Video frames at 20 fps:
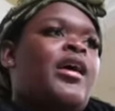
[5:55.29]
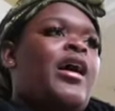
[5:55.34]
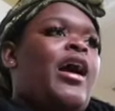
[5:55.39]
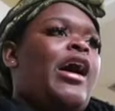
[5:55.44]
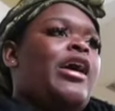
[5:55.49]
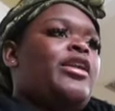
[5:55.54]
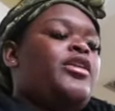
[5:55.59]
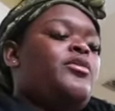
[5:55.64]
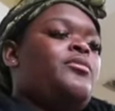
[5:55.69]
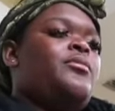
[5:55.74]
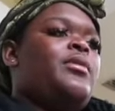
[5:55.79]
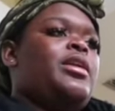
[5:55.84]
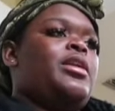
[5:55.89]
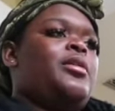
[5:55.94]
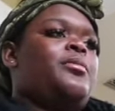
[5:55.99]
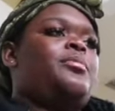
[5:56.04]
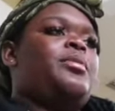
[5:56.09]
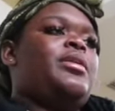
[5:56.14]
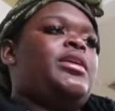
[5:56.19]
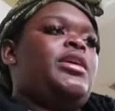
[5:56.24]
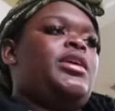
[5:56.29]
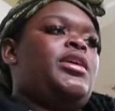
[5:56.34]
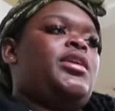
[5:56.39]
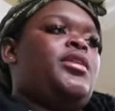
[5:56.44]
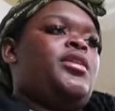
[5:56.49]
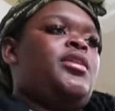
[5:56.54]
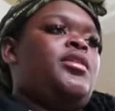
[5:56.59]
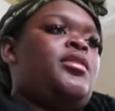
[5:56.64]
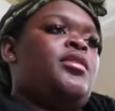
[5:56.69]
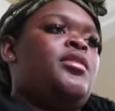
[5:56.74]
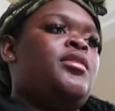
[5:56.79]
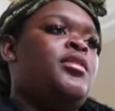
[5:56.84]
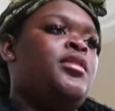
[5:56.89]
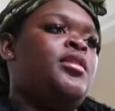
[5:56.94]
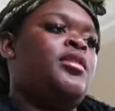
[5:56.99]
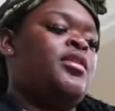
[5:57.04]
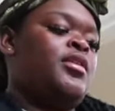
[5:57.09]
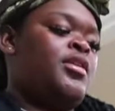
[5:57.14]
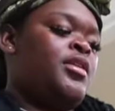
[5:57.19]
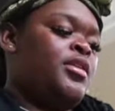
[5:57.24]
I don't want to be
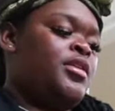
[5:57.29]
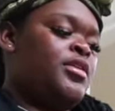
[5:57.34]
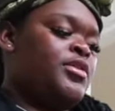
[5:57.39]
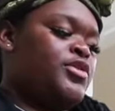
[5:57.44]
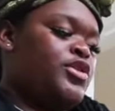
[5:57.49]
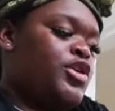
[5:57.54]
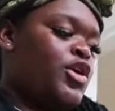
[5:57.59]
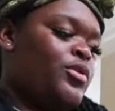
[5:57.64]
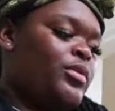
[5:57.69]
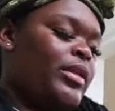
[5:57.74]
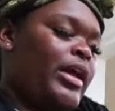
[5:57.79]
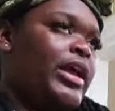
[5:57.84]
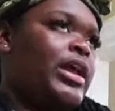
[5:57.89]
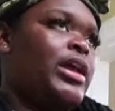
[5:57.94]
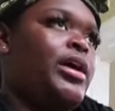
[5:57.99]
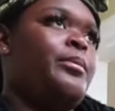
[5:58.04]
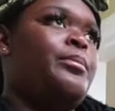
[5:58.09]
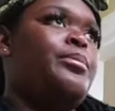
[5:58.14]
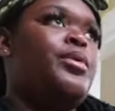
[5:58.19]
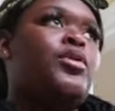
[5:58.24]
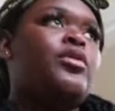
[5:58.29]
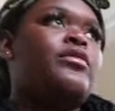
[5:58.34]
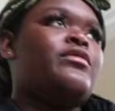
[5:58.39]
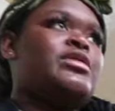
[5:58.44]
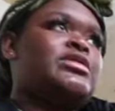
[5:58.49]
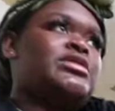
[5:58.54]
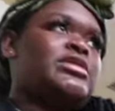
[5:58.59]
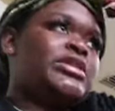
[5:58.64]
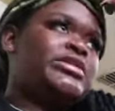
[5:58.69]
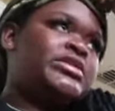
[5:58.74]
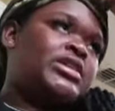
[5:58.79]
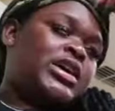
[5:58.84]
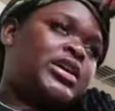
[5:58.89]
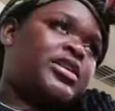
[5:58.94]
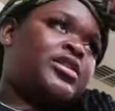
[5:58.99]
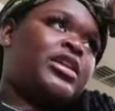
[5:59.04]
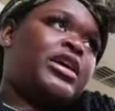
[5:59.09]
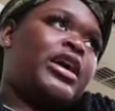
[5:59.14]
no, like, boring TikToker.